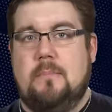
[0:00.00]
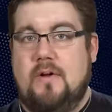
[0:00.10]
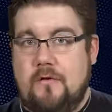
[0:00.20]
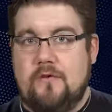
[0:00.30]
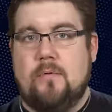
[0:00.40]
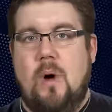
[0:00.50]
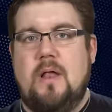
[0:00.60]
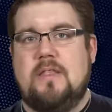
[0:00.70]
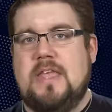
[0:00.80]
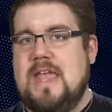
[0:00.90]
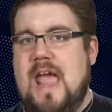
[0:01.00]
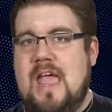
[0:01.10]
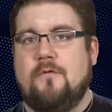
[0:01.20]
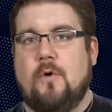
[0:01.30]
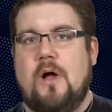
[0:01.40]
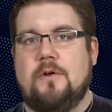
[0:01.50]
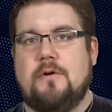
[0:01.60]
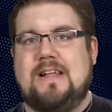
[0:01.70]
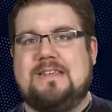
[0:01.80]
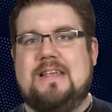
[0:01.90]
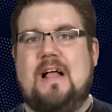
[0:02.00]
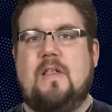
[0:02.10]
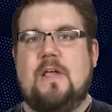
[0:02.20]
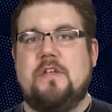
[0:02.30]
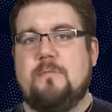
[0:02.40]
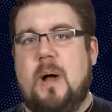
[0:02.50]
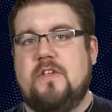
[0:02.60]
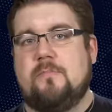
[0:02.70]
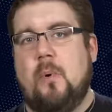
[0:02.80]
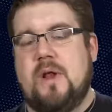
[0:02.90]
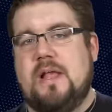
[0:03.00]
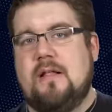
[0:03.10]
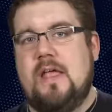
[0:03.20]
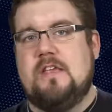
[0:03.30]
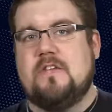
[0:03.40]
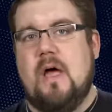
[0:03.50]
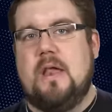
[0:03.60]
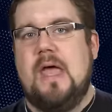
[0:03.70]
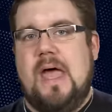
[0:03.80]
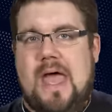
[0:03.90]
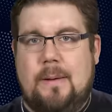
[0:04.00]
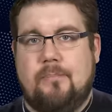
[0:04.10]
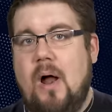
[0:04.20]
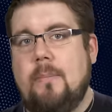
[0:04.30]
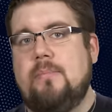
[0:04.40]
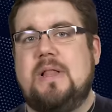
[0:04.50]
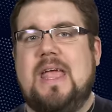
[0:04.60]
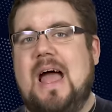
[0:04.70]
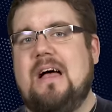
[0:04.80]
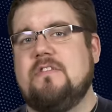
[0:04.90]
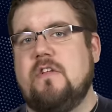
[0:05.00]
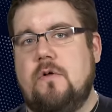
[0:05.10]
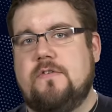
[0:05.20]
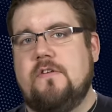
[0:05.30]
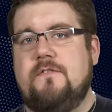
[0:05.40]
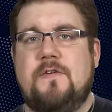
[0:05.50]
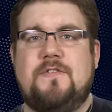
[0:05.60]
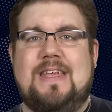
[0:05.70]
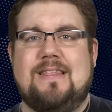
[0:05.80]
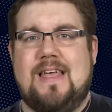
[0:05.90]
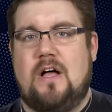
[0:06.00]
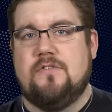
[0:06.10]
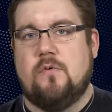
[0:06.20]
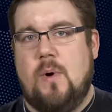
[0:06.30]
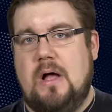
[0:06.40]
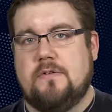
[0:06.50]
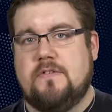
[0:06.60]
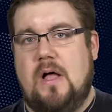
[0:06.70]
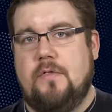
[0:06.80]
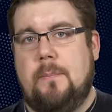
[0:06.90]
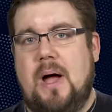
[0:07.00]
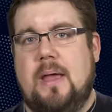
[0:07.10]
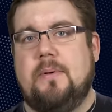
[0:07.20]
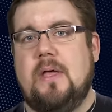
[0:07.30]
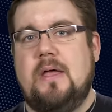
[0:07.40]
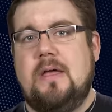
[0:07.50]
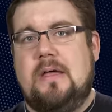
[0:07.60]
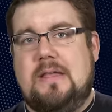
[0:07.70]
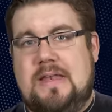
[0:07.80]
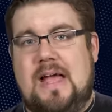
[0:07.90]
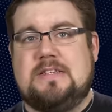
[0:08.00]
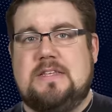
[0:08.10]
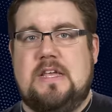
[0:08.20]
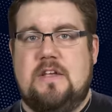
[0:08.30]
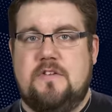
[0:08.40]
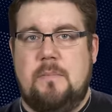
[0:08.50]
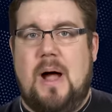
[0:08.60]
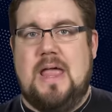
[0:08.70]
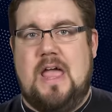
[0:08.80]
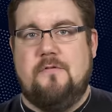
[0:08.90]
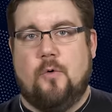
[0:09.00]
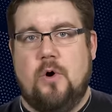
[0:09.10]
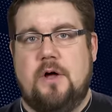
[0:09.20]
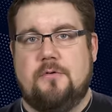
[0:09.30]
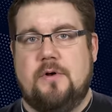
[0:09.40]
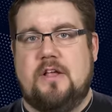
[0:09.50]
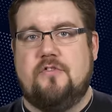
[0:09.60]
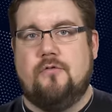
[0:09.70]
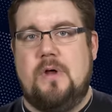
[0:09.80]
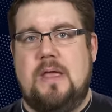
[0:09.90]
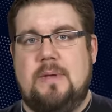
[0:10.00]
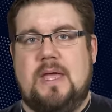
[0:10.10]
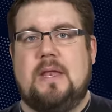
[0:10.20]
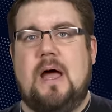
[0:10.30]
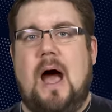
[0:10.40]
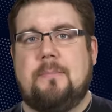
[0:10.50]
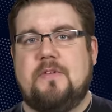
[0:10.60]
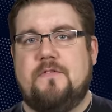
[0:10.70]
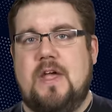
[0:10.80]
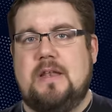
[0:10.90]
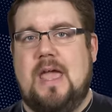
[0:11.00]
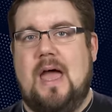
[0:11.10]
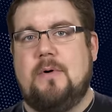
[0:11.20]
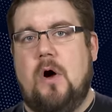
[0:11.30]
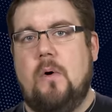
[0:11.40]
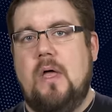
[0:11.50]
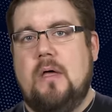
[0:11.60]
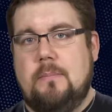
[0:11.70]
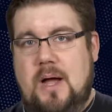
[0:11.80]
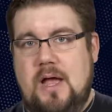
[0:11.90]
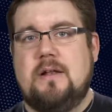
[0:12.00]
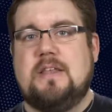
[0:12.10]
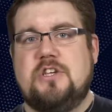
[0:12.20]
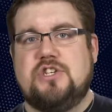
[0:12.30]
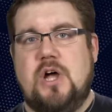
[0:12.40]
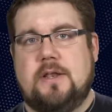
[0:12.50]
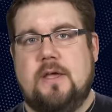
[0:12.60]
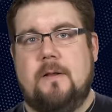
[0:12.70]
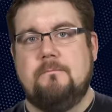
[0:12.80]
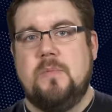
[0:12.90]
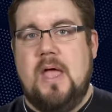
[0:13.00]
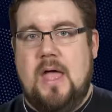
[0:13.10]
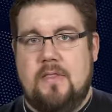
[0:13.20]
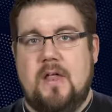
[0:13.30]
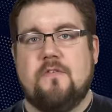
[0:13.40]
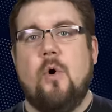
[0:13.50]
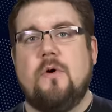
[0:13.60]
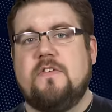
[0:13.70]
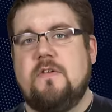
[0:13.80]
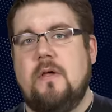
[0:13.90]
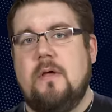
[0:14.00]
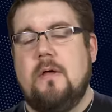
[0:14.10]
My first one, the A400 XL, is my sporting clays gun and probably has close to 15,000 rounds down the pipe. Next is my A400 Extreme in Optifade camo, my hunting shotgun. And then, of course,